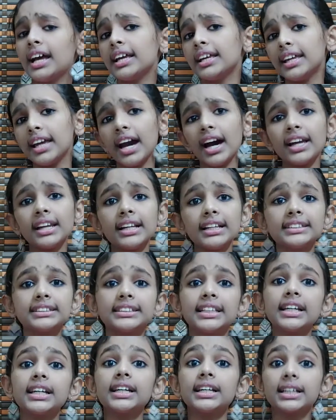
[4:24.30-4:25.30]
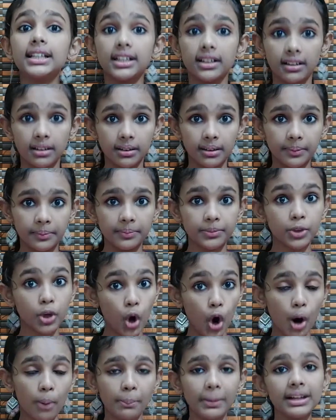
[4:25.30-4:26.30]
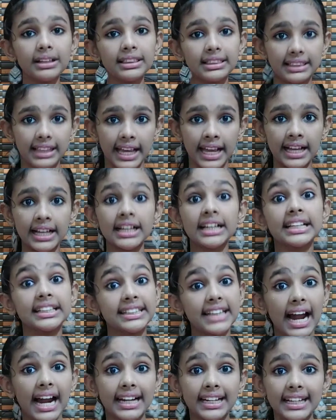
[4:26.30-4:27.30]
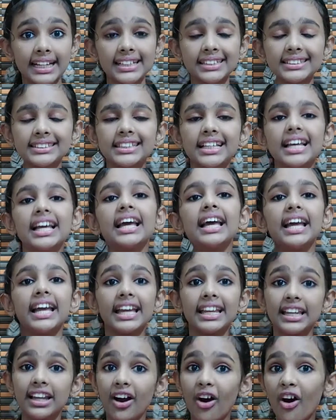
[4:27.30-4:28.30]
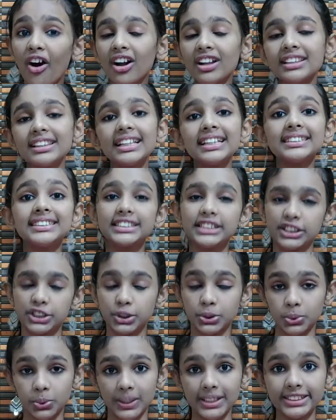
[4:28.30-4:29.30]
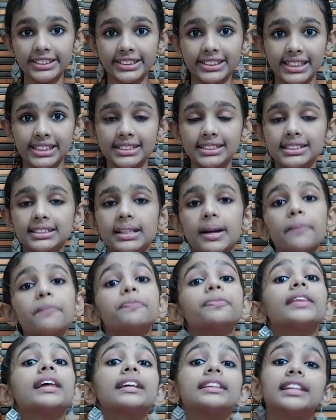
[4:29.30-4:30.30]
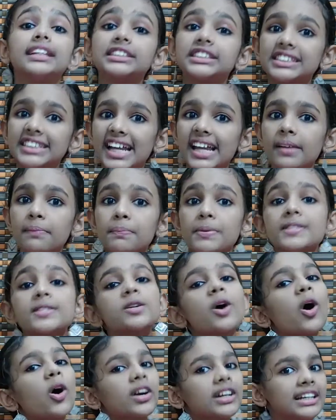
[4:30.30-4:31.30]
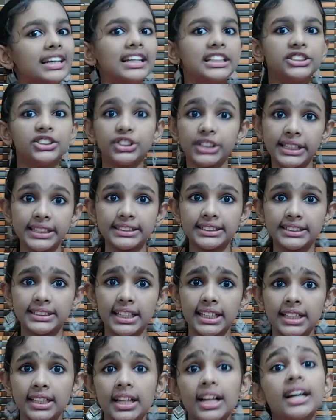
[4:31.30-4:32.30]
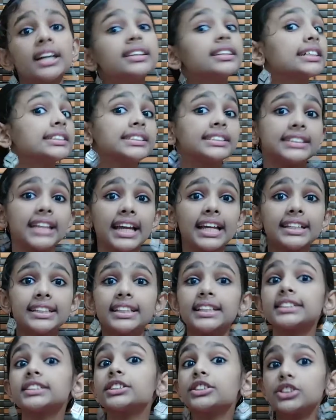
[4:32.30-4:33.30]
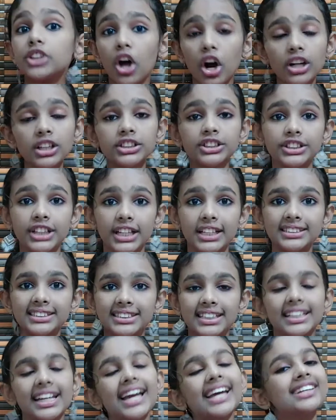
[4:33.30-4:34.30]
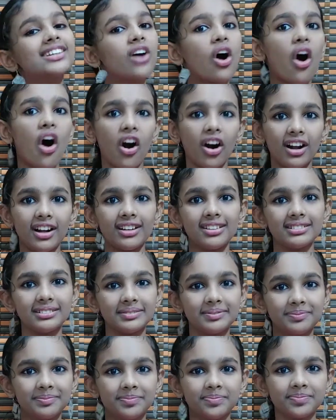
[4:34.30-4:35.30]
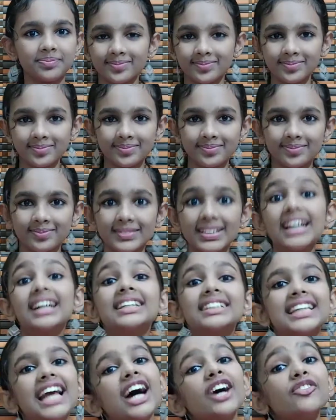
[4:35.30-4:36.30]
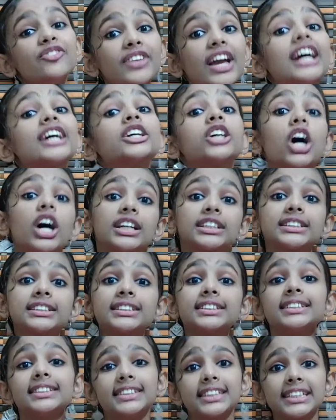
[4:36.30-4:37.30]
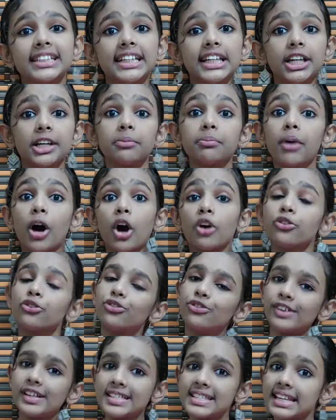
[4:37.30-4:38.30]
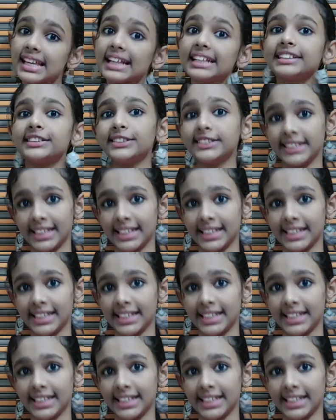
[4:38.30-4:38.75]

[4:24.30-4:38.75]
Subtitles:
here is a common thing, that is, in all these situations, the shape is only changing. The state is not changing at all. Now we are going to study about physical